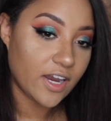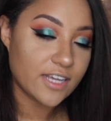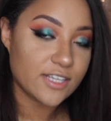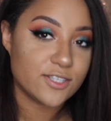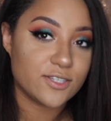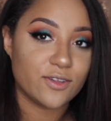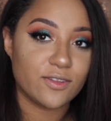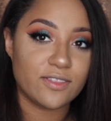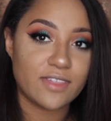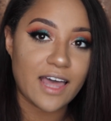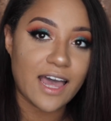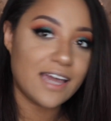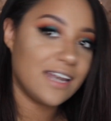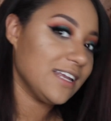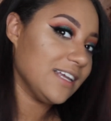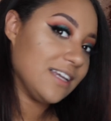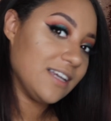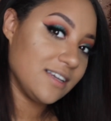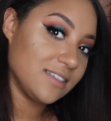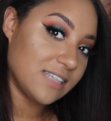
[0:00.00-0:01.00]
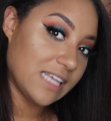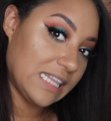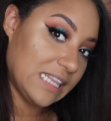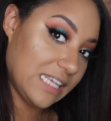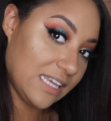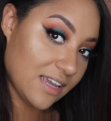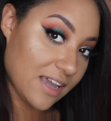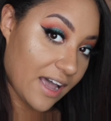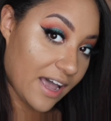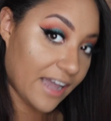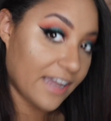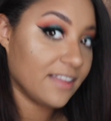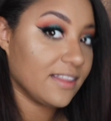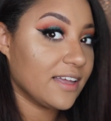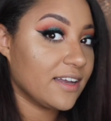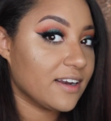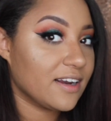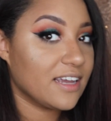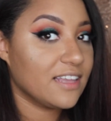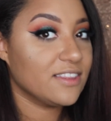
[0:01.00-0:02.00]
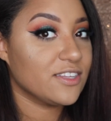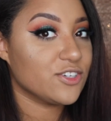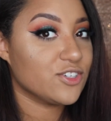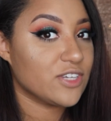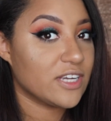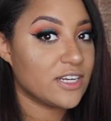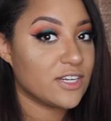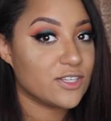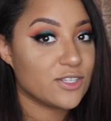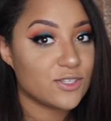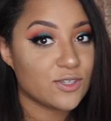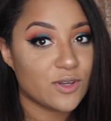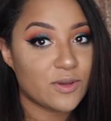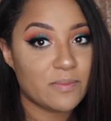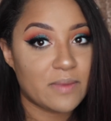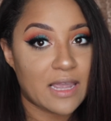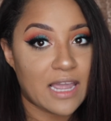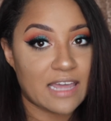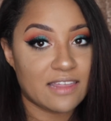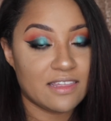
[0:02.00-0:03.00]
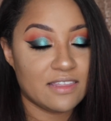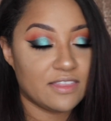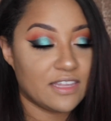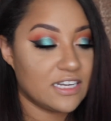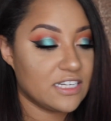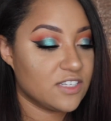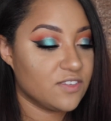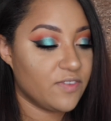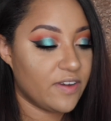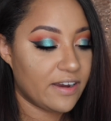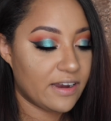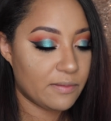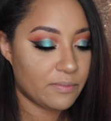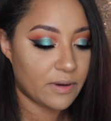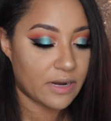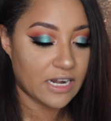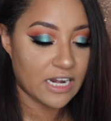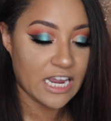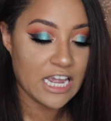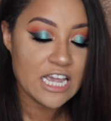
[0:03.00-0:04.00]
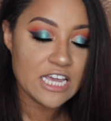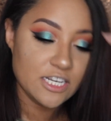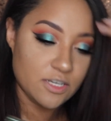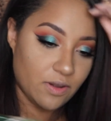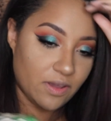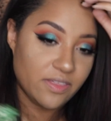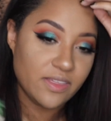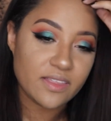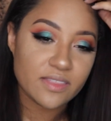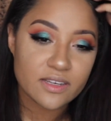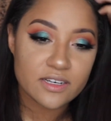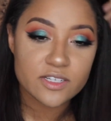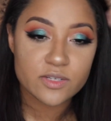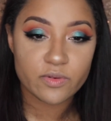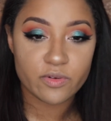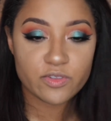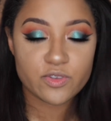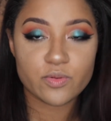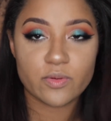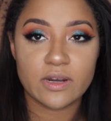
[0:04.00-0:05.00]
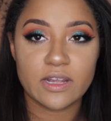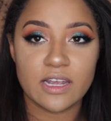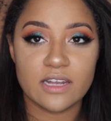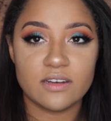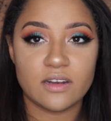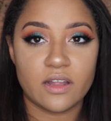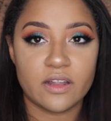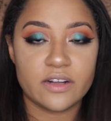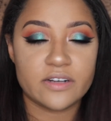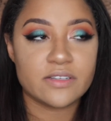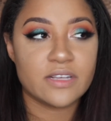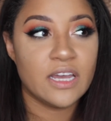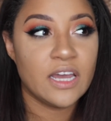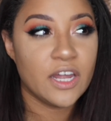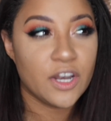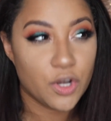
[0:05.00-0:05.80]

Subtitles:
So that is the highlighter in the shade Soulmate. I think that it's very pretty. Do I think that it's worth $28?